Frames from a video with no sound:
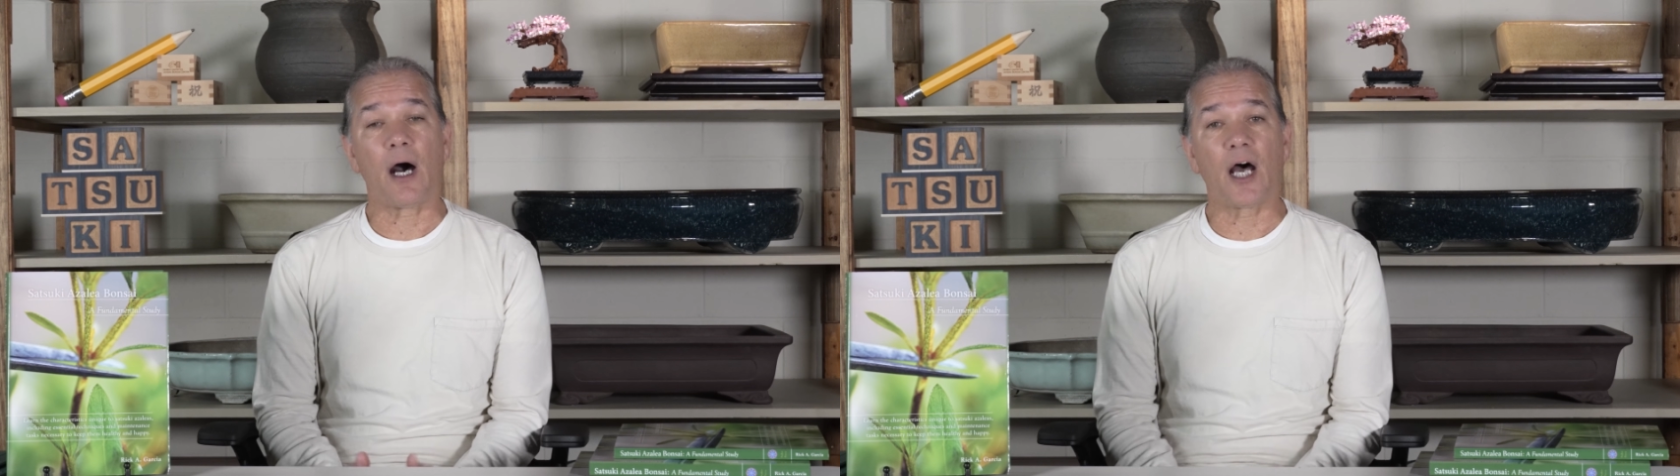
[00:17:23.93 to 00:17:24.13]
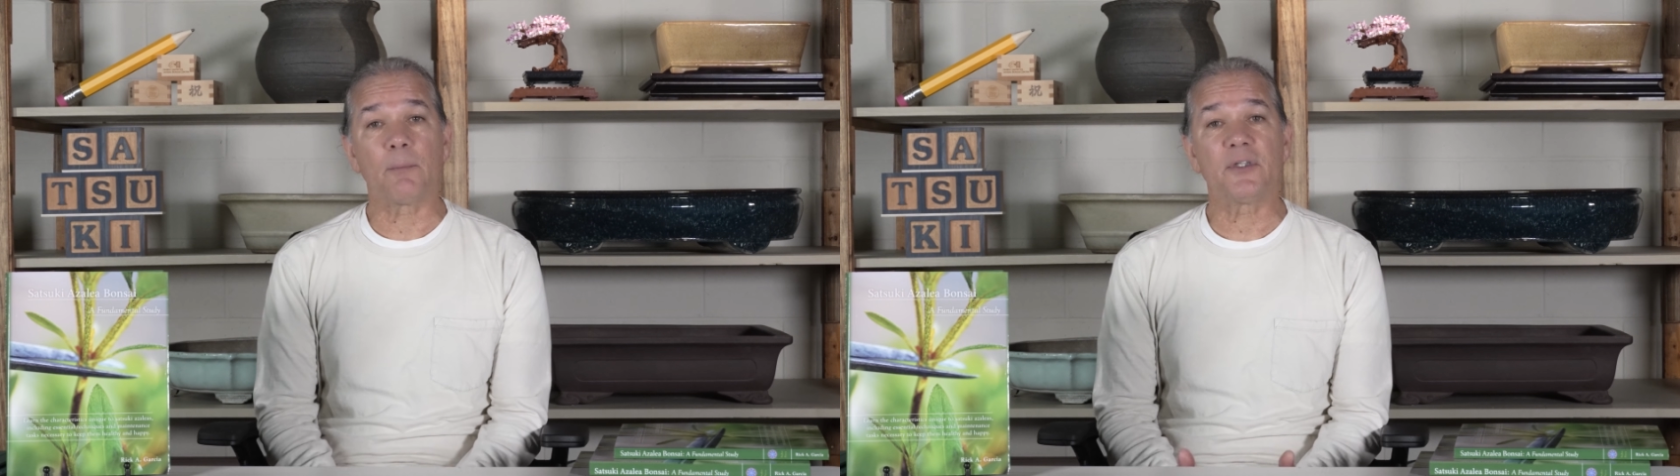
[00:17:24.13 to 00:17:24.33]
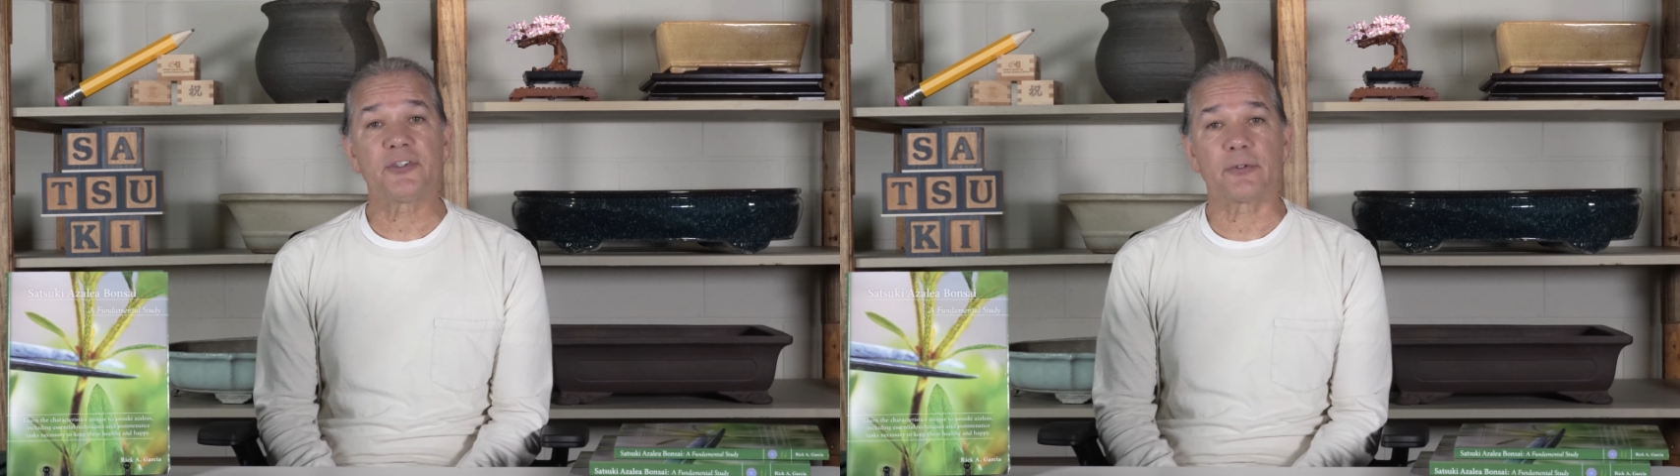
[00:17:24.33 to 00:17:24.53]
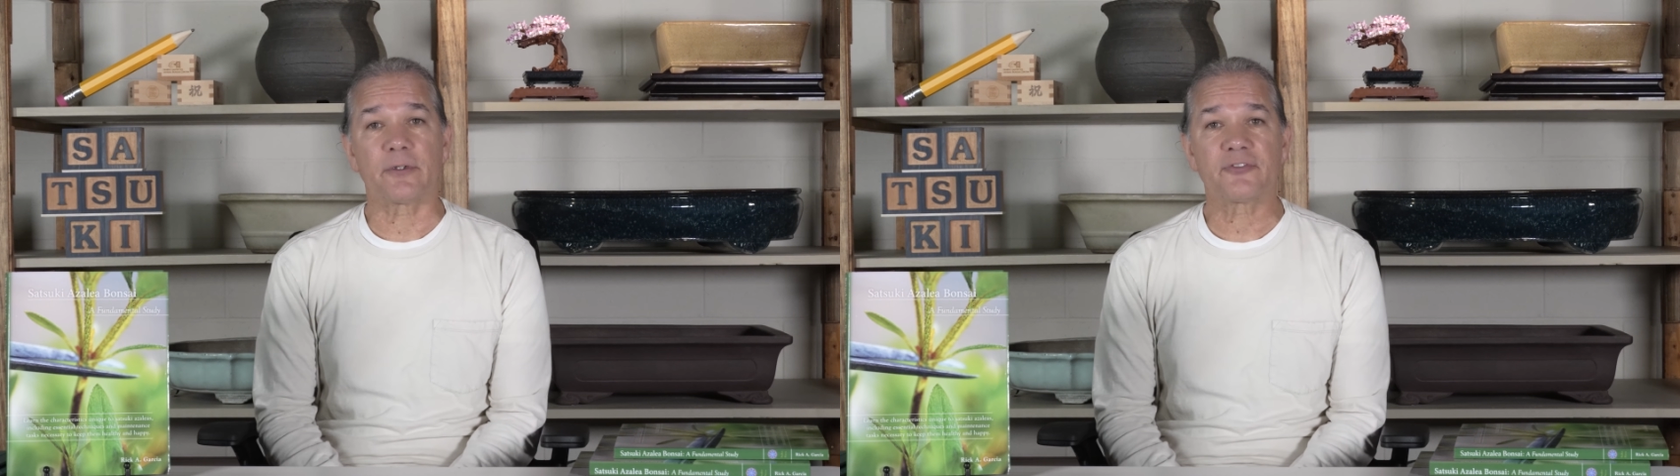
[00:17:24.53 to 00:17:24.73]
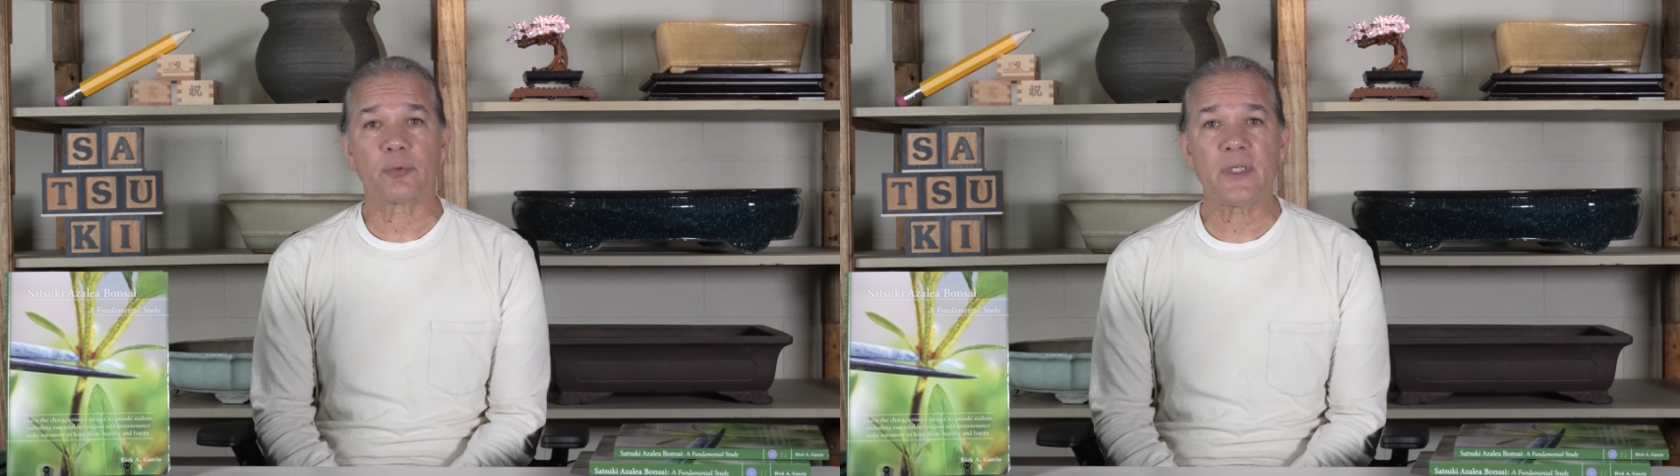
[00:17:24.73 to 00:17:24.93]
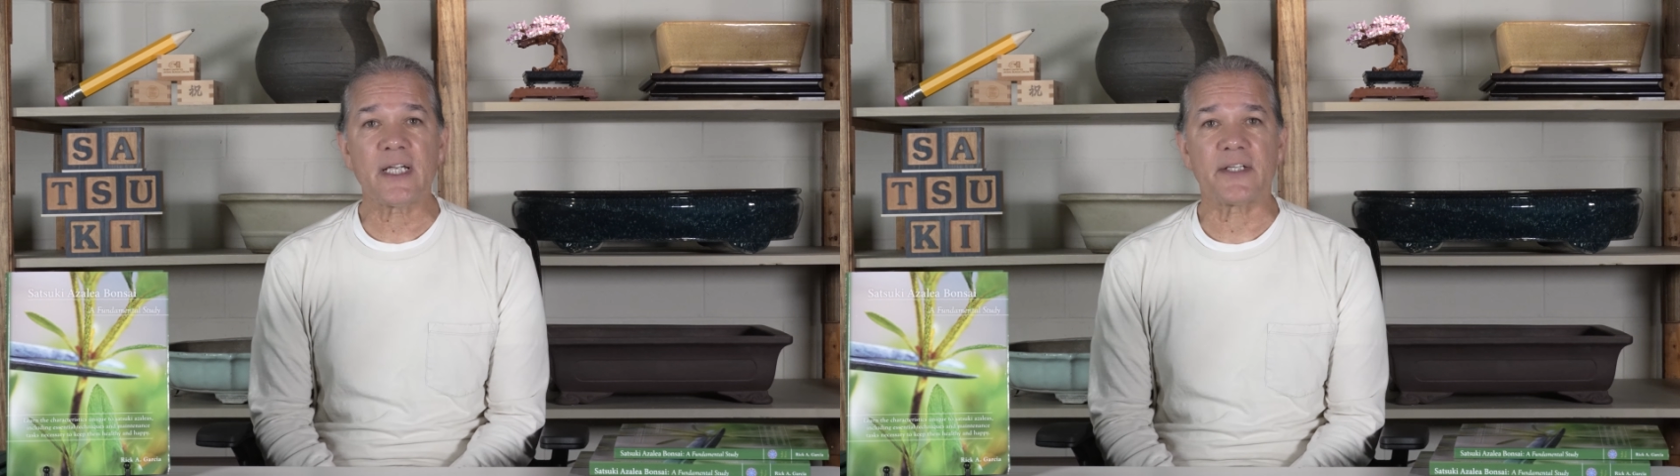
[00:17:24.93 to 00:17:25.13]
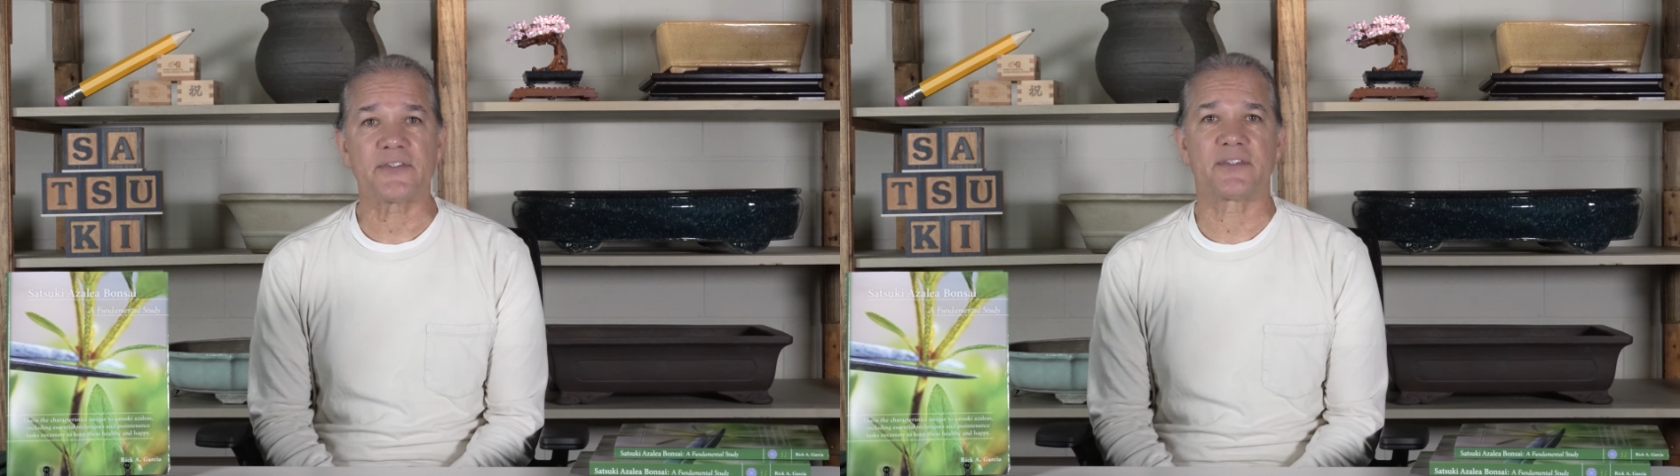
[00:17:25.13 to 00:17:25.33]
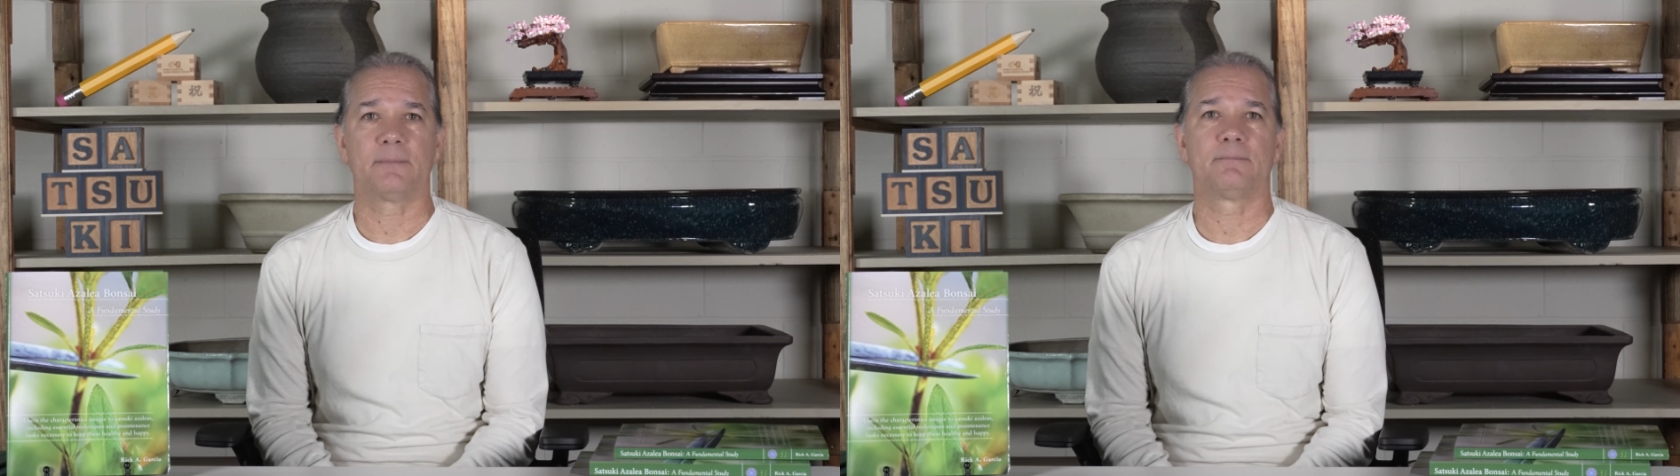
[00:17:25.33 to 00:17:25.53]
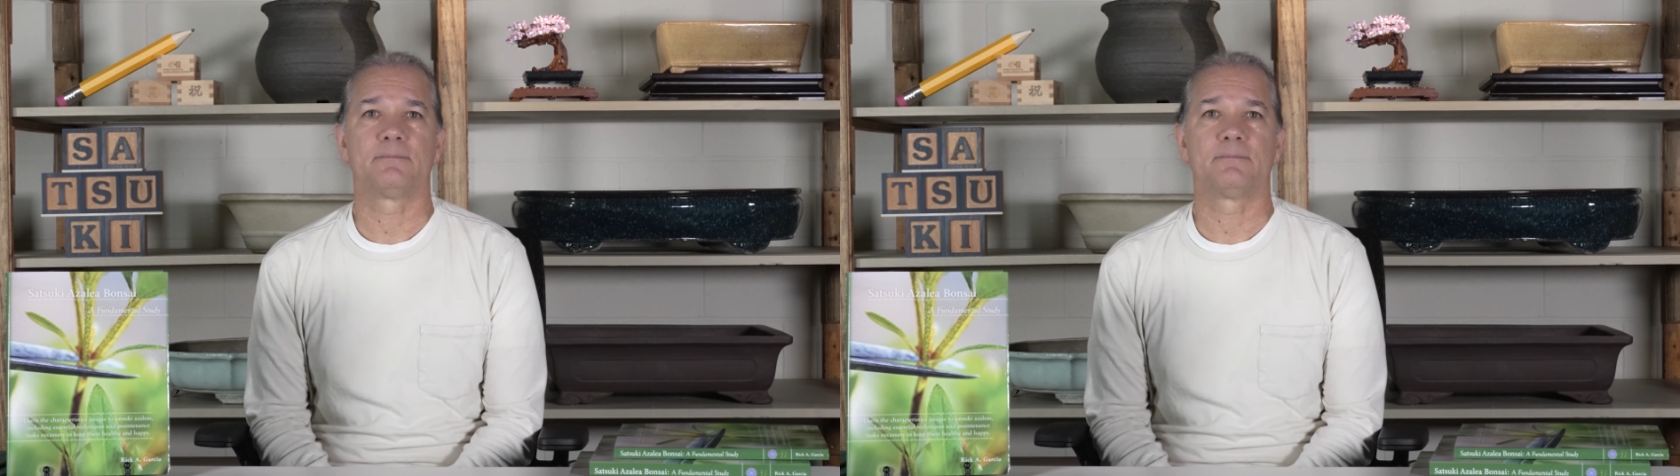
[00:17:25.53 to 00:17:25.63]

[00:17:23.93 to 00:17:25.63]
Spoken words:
on mature trees.